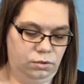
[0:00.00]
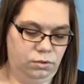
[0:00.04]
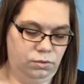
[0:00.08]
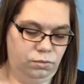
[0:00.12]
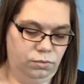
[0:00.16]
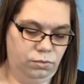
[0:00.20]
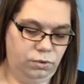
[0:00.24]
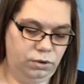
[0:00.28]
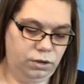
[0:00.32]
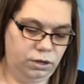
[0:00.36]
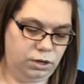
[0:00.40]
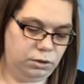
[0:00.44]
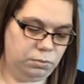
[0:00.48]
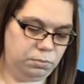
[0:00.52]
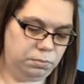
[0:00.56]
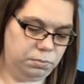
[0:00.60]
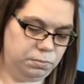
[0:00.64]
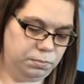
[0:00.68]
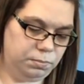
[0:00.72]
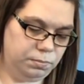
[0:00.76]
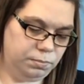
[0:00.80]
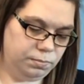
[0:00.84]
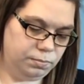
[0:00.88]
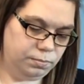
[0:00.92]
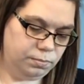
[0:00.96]
we're going to
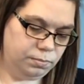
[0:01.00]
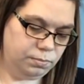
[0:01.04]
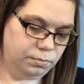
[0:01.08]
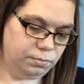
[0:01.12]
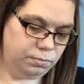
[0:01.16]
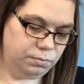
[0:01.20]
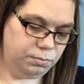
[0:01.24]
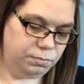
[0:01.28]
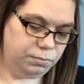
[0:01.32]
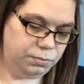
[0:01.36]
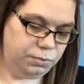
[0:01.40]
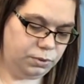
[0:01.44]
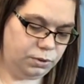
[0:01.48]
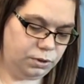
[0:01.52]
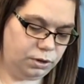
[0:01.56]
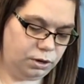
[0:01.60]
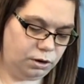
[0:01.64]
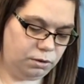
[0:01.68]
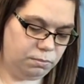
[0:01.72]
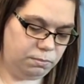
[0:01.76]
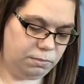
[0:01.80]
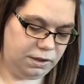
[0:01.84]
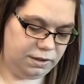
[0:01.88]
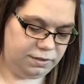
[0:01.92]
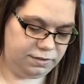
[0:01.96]
put our
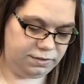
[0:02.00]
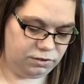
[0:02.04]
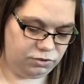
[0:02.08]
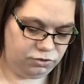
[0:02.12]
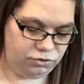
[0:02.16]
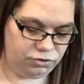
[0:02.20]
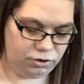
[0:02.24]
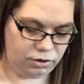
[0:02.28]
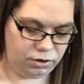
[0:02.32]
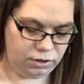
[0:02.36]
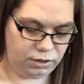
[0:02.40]
mason jar